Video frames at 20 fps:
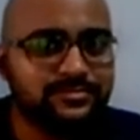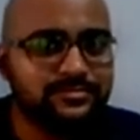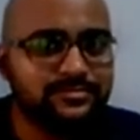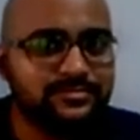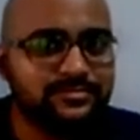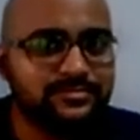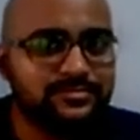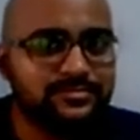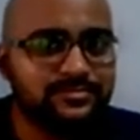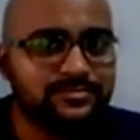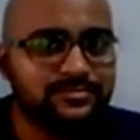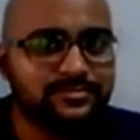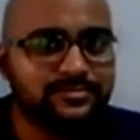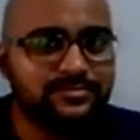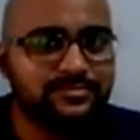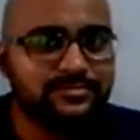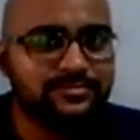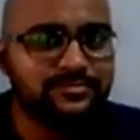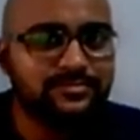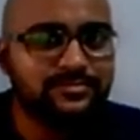
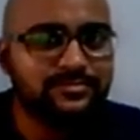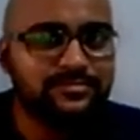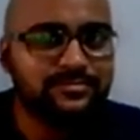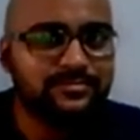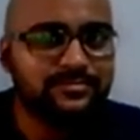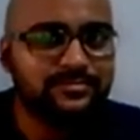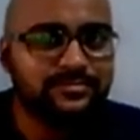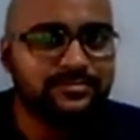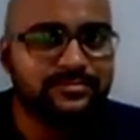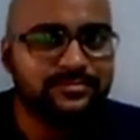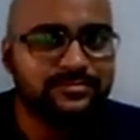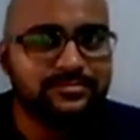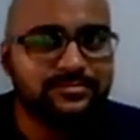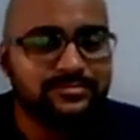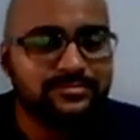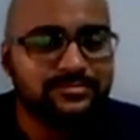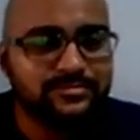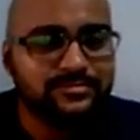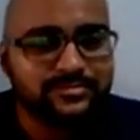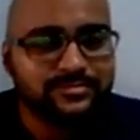
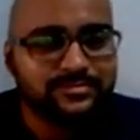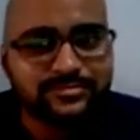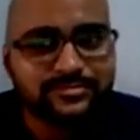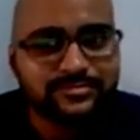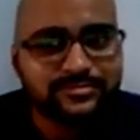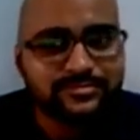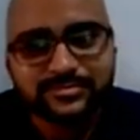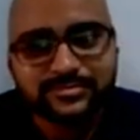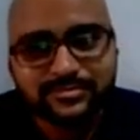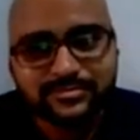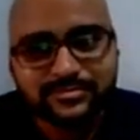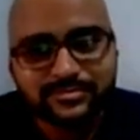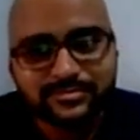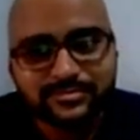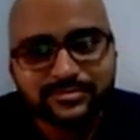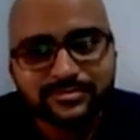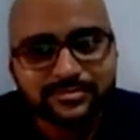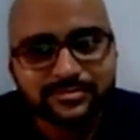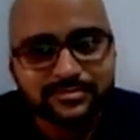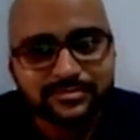
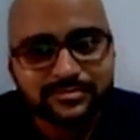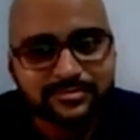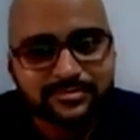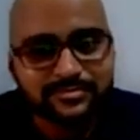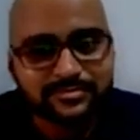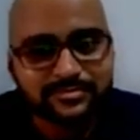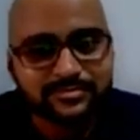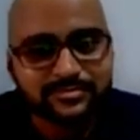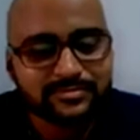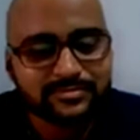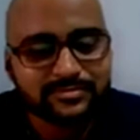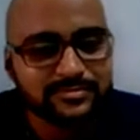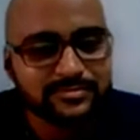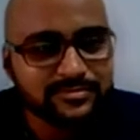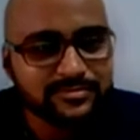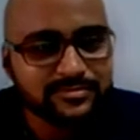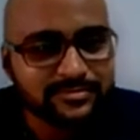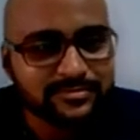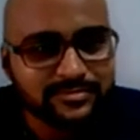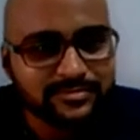
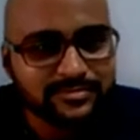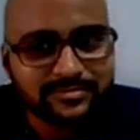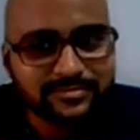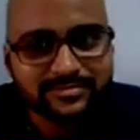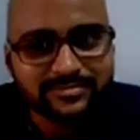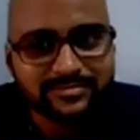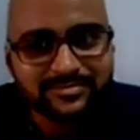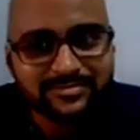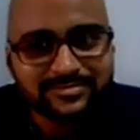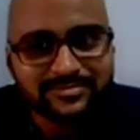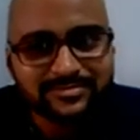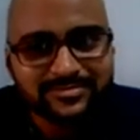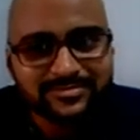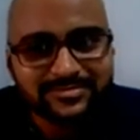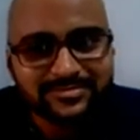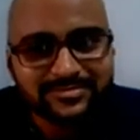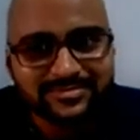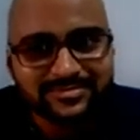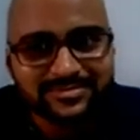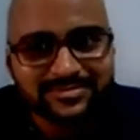
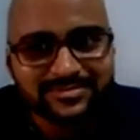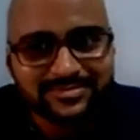(not speaking)